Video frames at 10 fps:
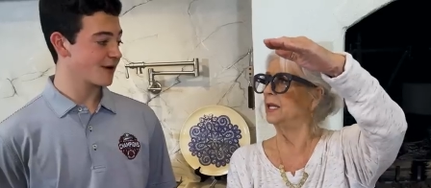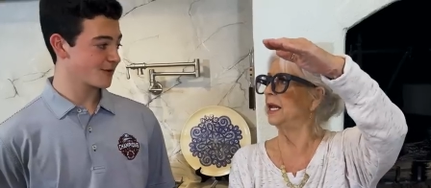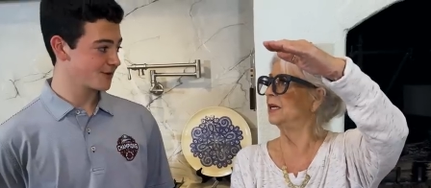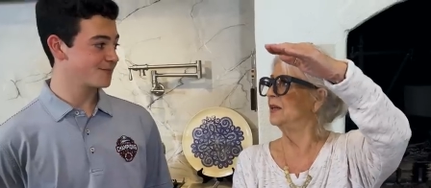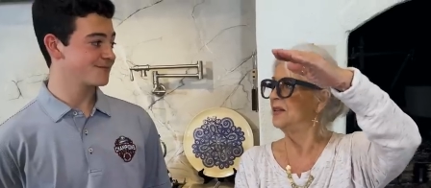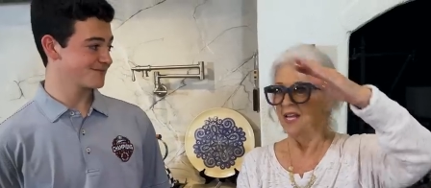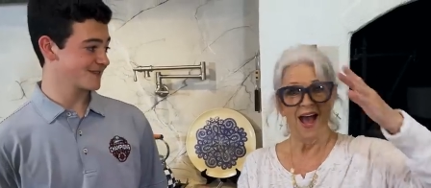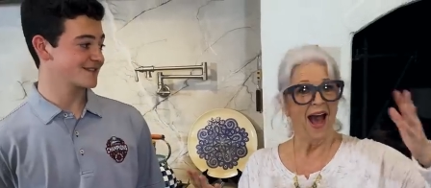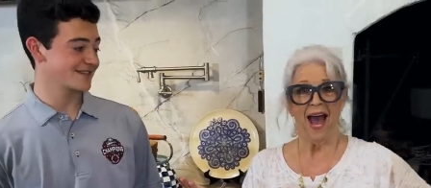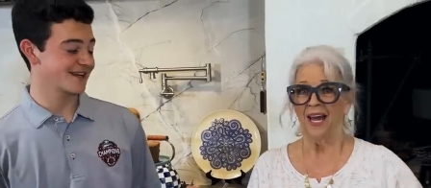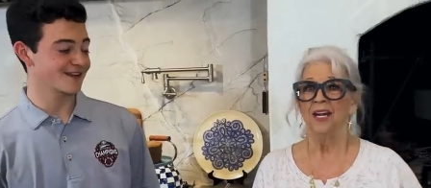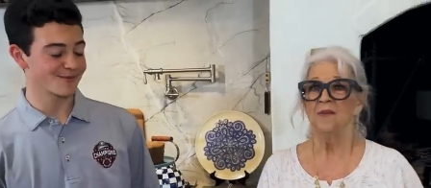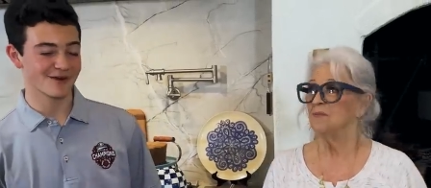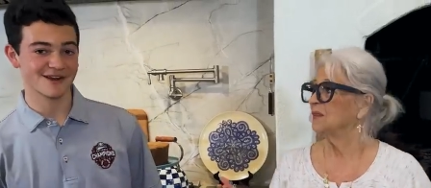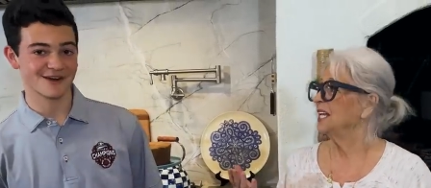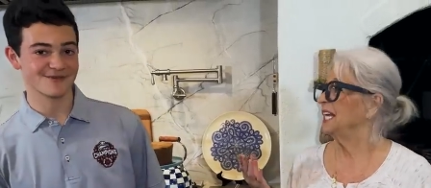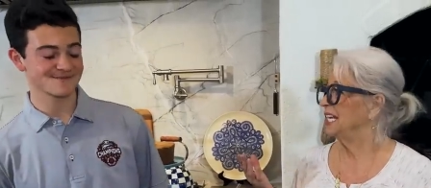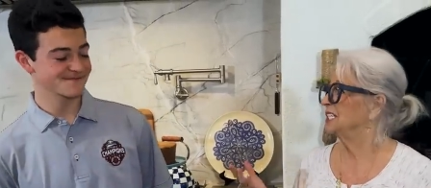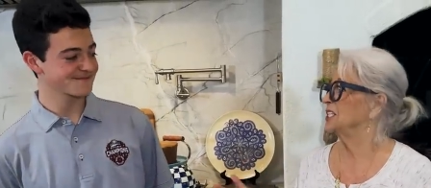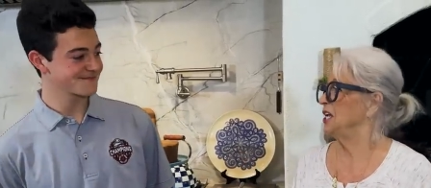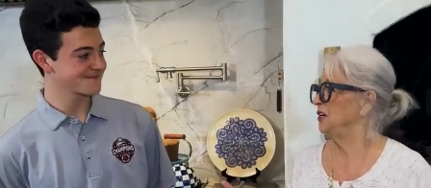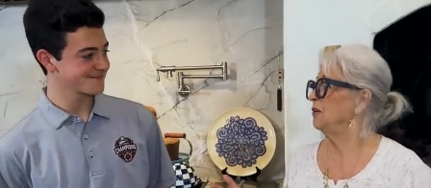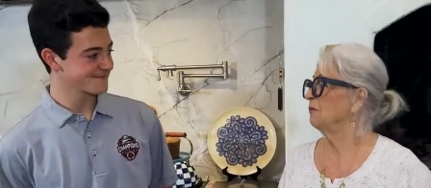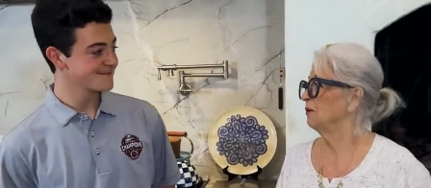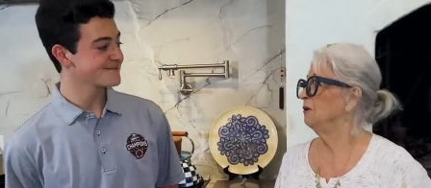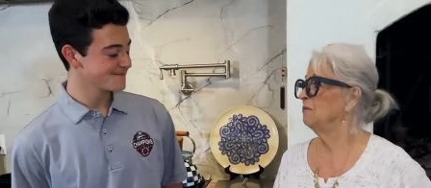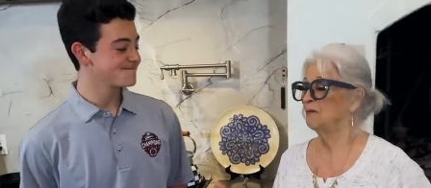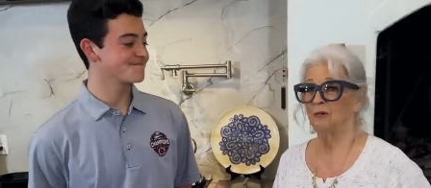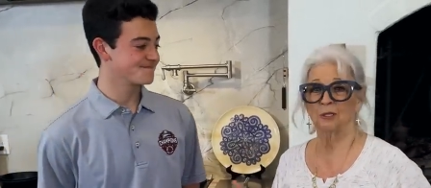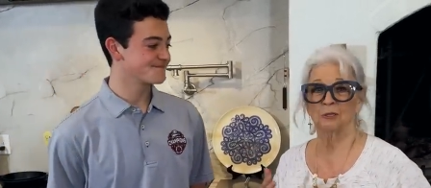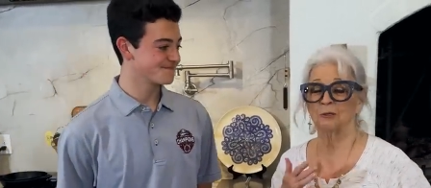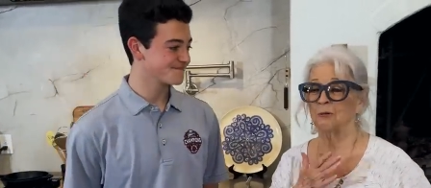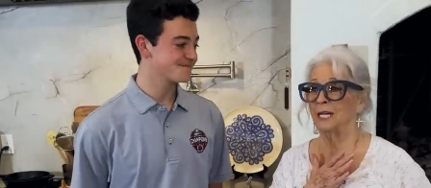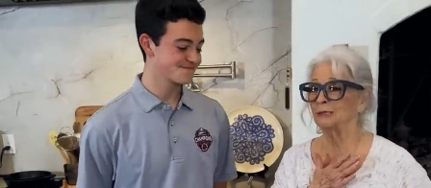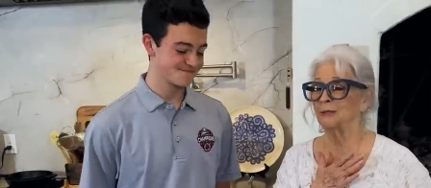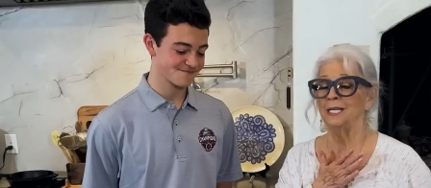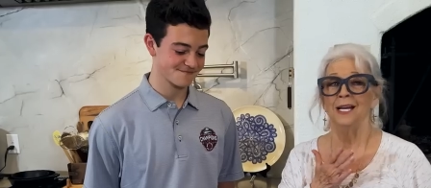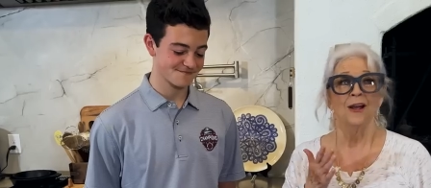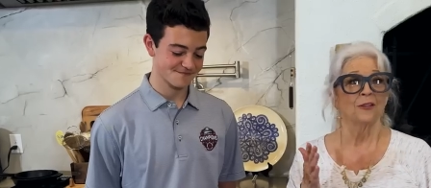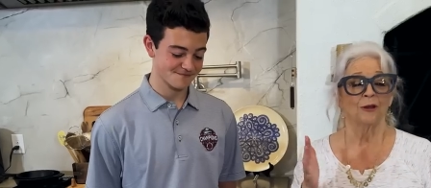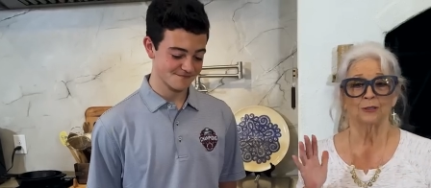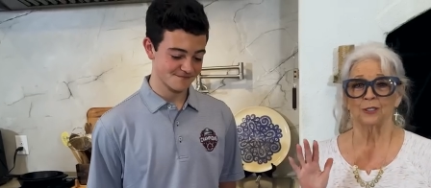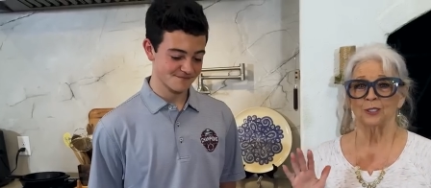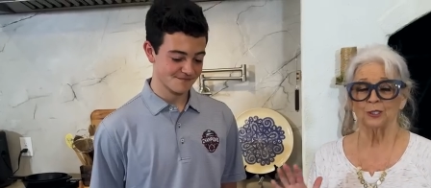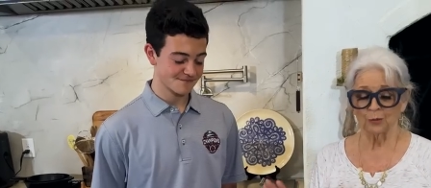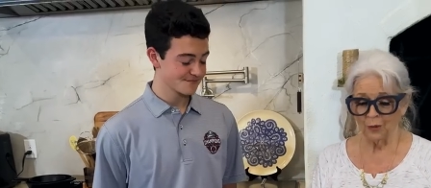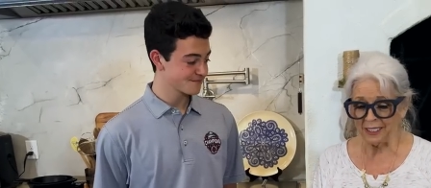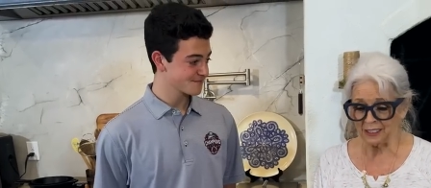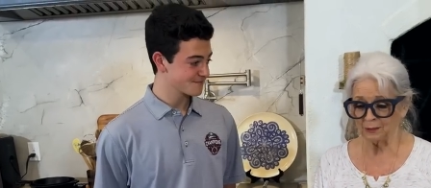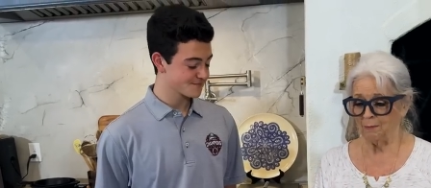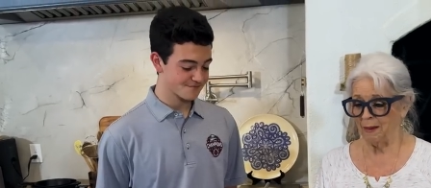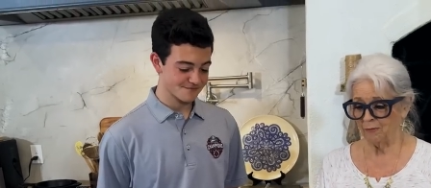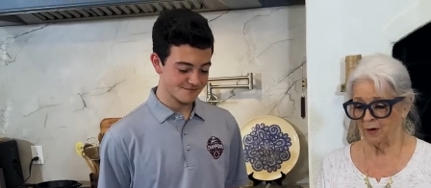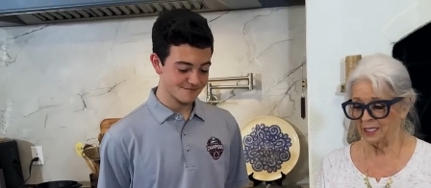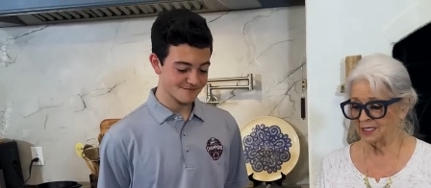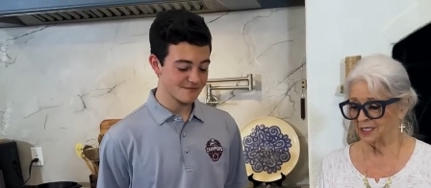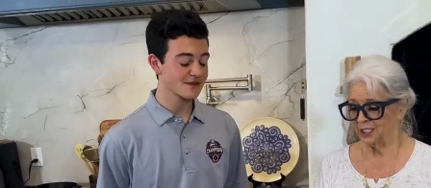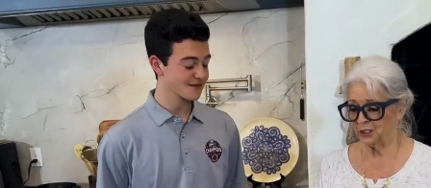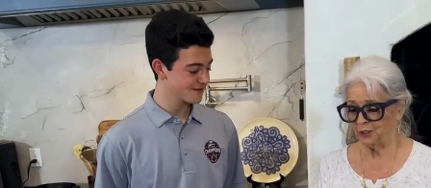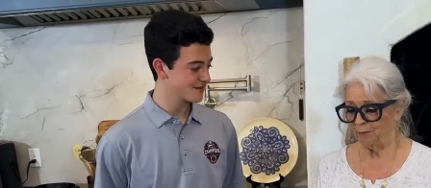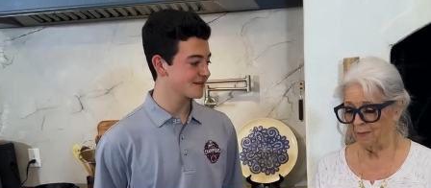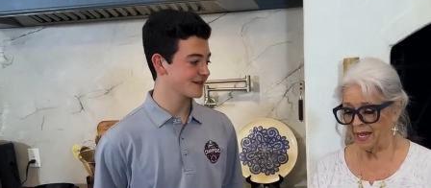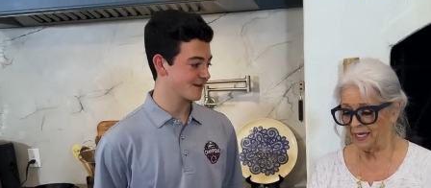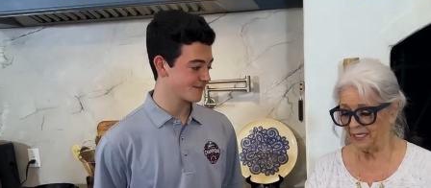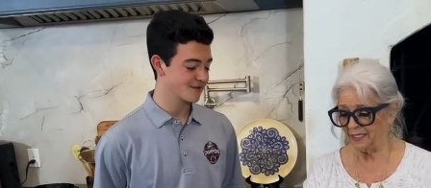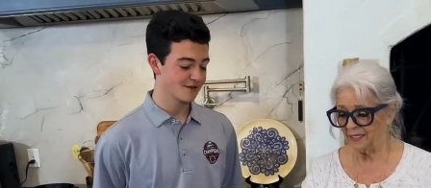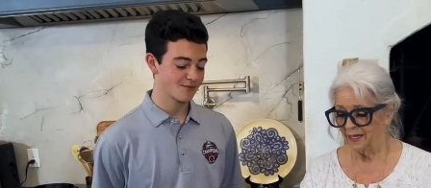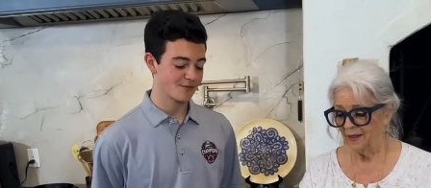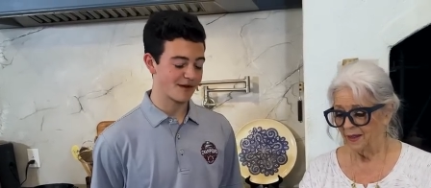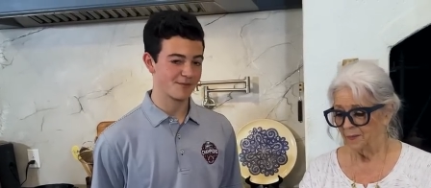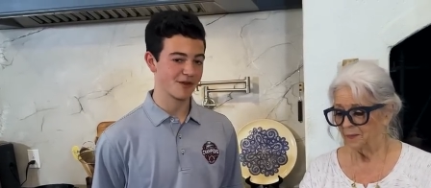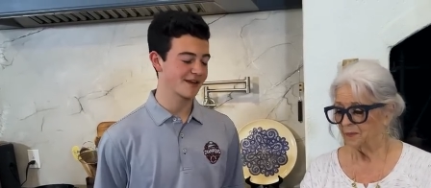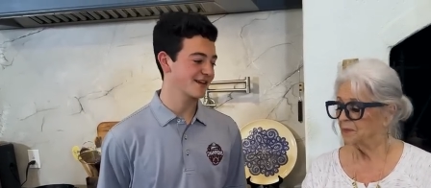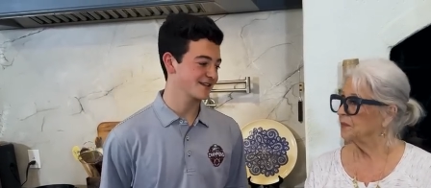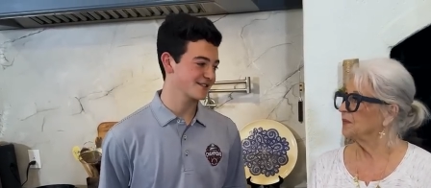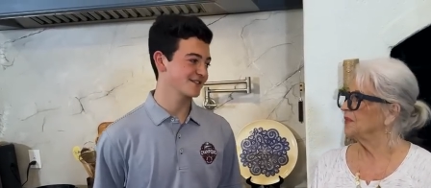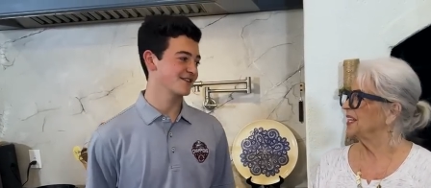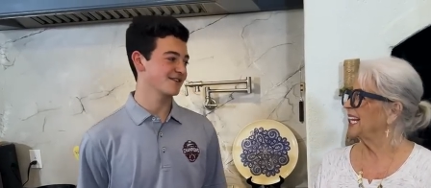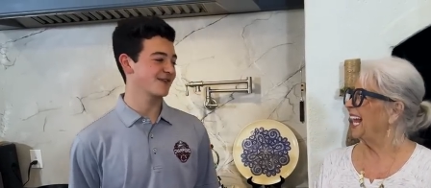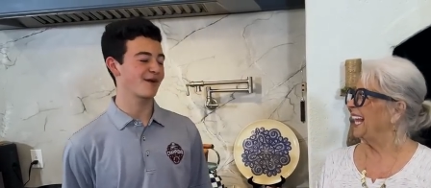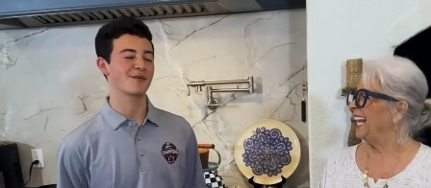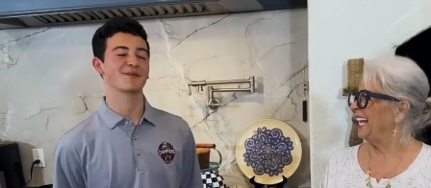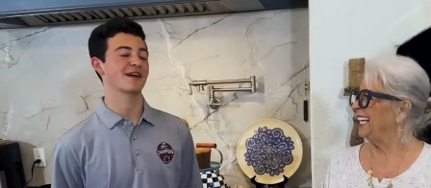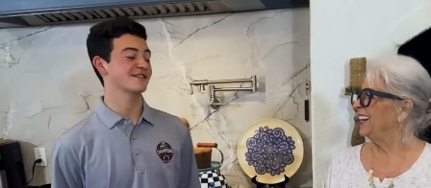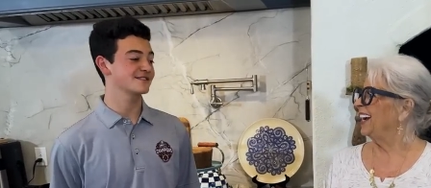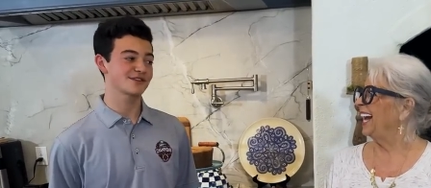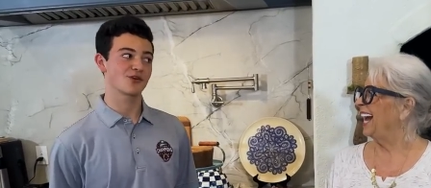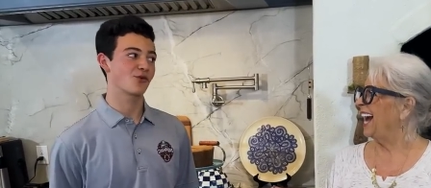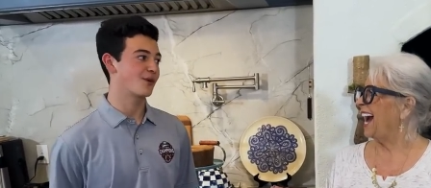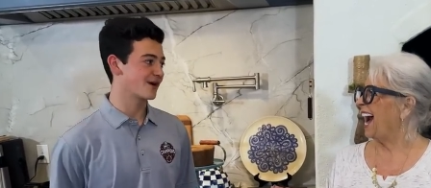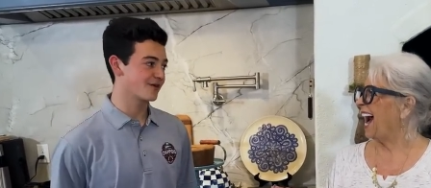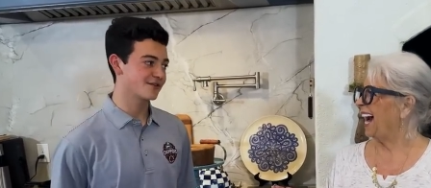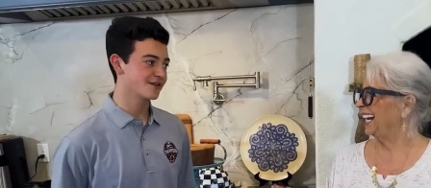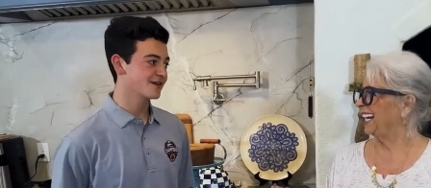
Speaker 1: room. It's hanging up right now. It's in your room, Rooster's mm-hmm. Restaurant. Those are the sweetest memories that you
Speaker 2: made. In my play kitchen, you know, I remember and that you, so well. I